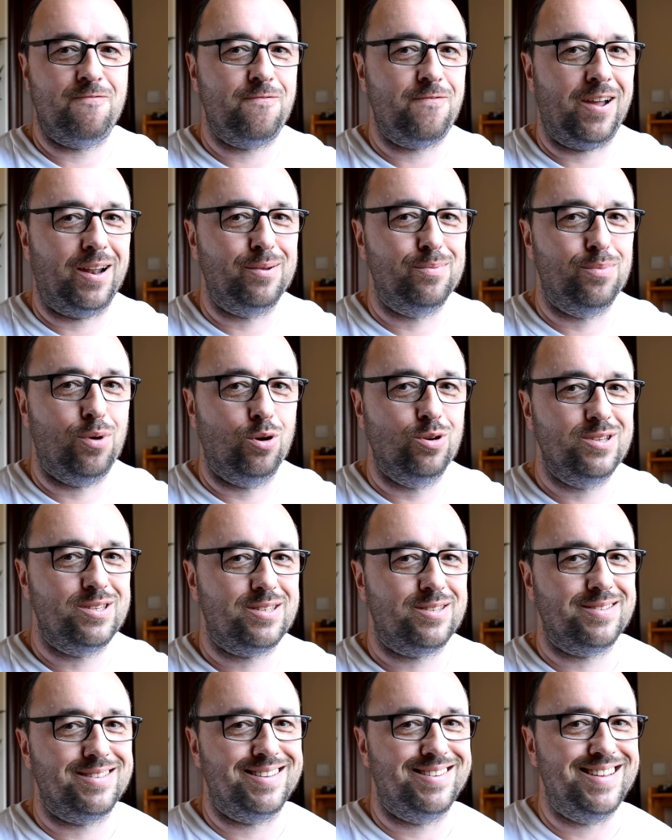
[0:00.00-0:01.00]

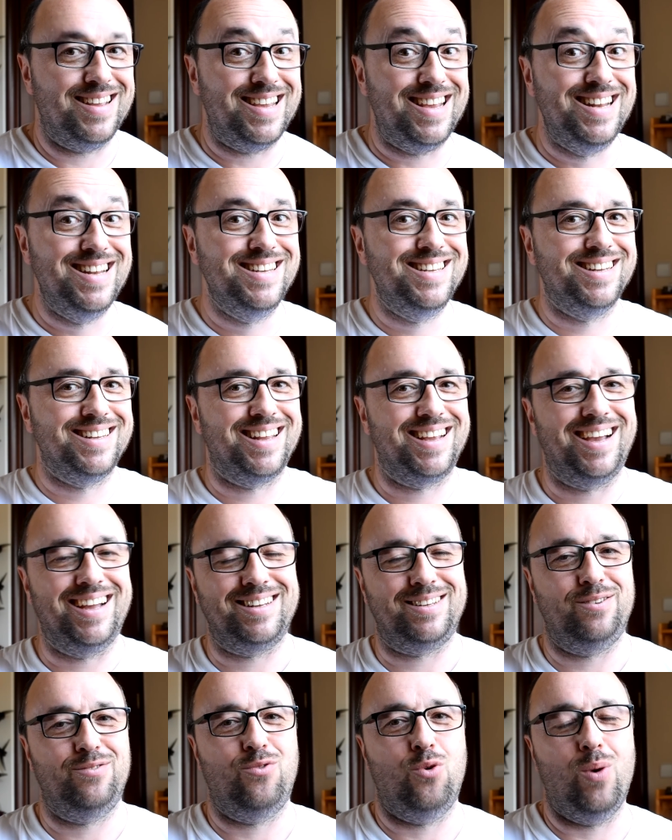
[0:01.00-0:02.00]
fanboys, in the
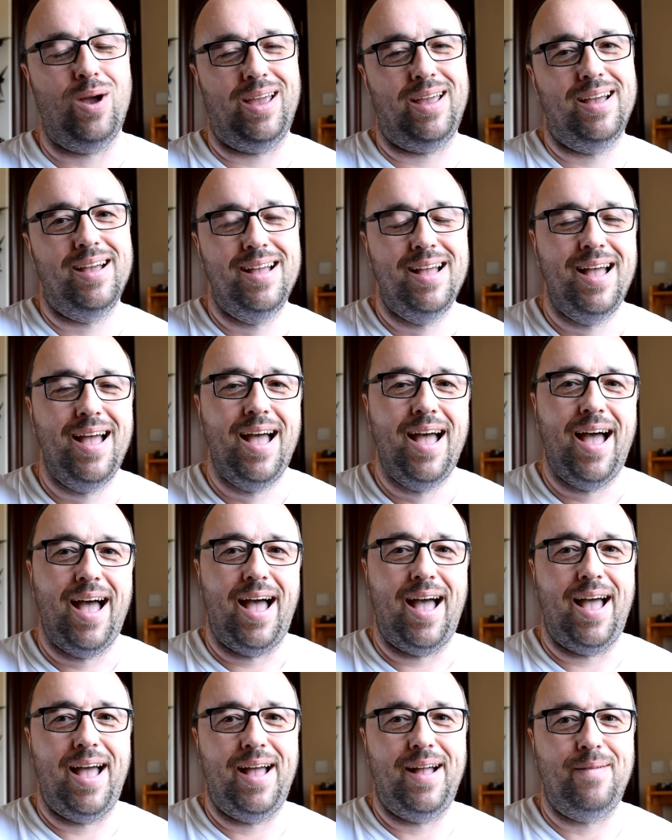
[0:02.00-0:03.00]
negative way,
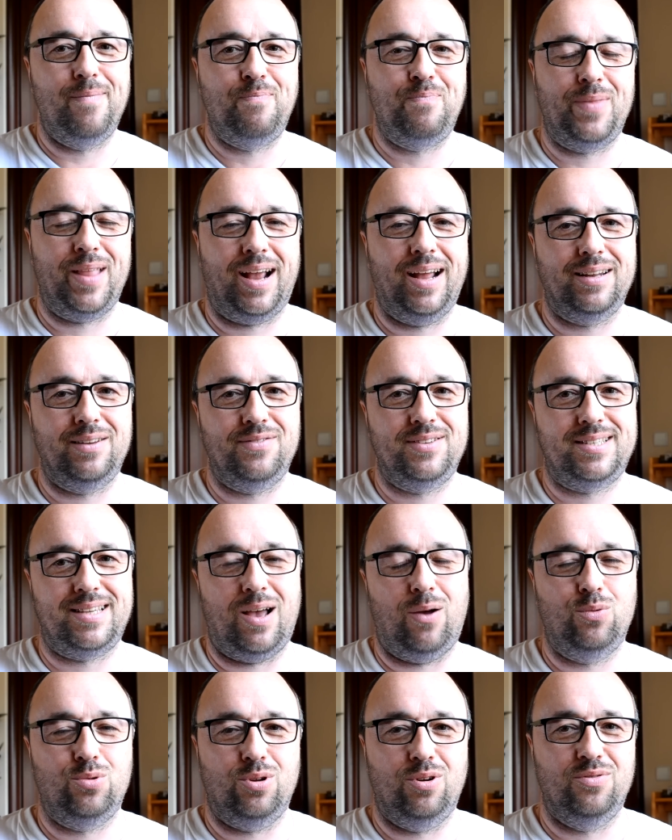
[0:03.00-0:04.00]
uh, negative
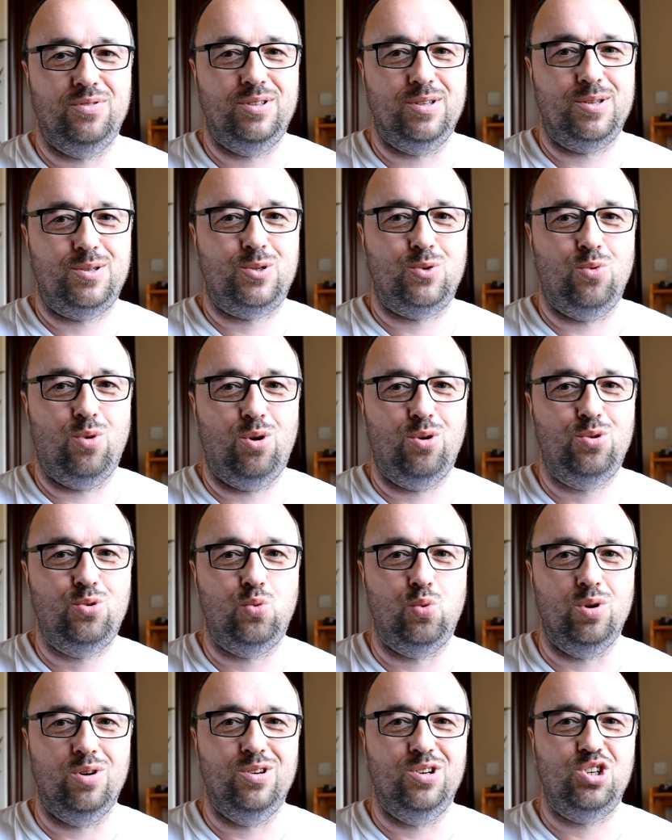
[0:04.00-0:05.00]
sound of this
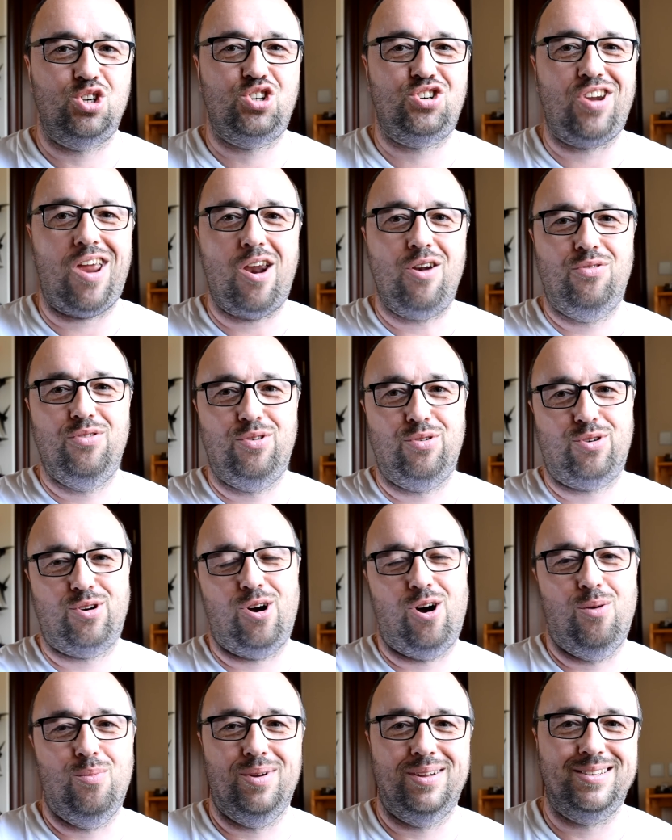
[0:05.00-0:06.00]
warp will share their
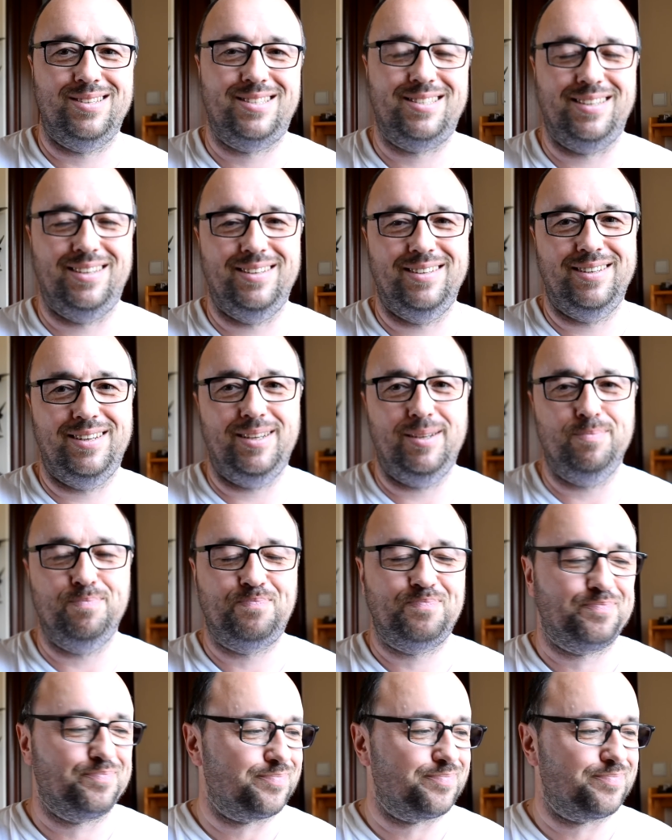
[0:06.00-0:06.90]
comments in the